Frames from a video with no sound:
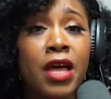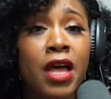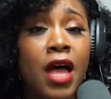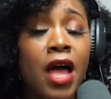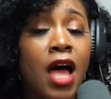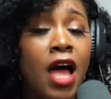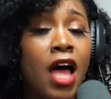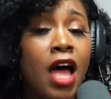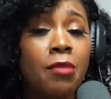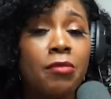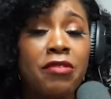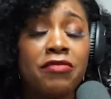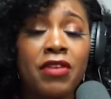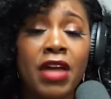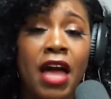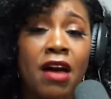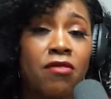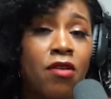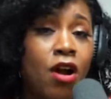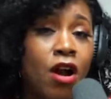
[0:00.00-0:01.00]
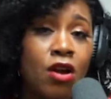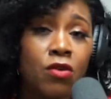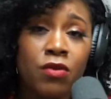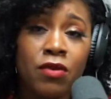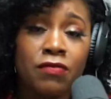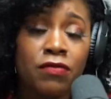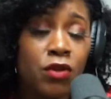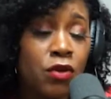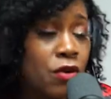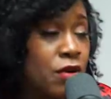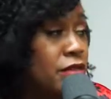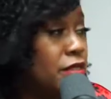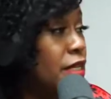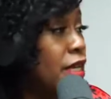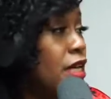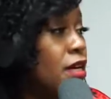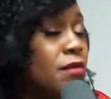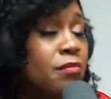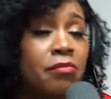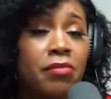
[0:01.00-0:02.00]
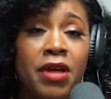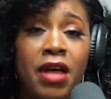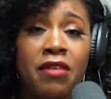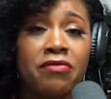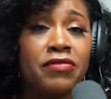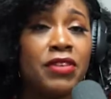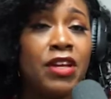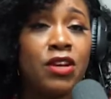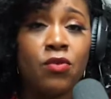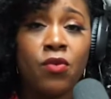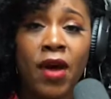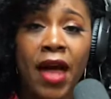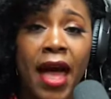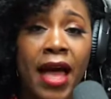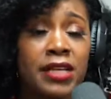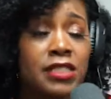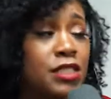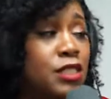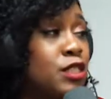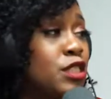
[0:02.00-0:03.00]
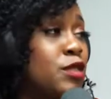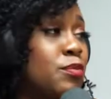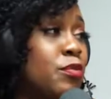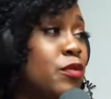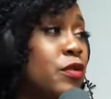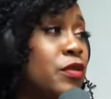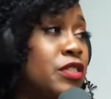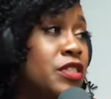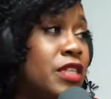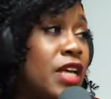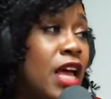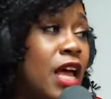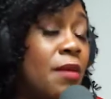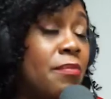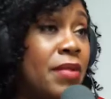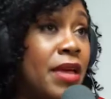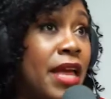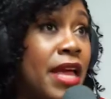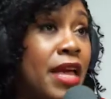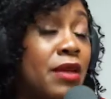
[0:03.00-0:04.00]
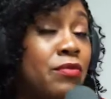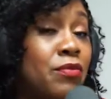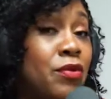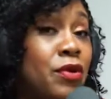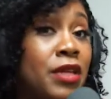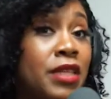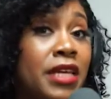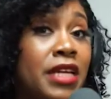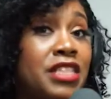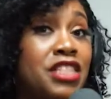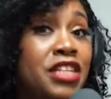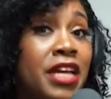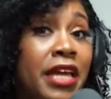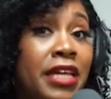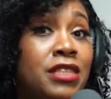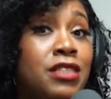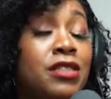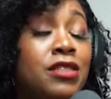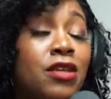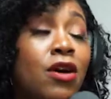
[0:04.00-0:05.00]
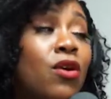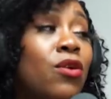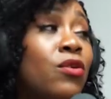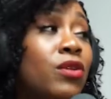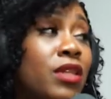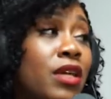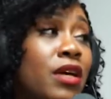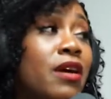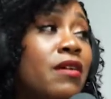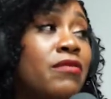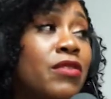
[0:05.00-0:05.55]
If you have hardwood floors, get them buffed and waxed and spruced up. It really changes the whole look of the